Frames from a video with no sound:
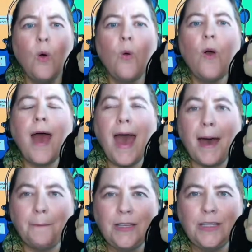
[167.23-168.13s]
what
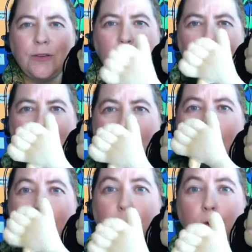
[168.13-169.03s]
happens if you take
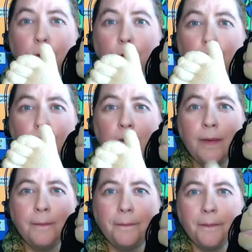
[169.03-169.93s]
off the oo?
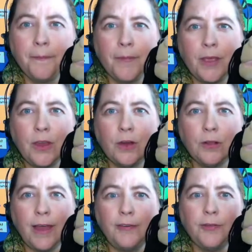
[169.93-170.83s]
You're
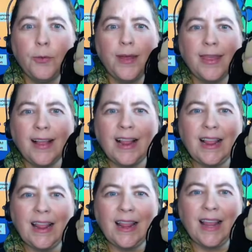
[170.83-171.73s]
left with
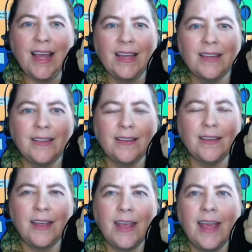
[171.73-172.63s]
ul.
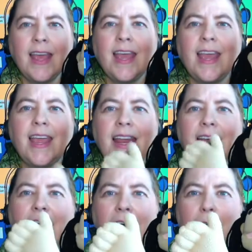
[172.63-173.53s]
In
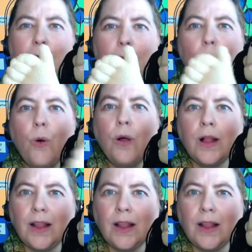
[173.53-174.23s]
owl,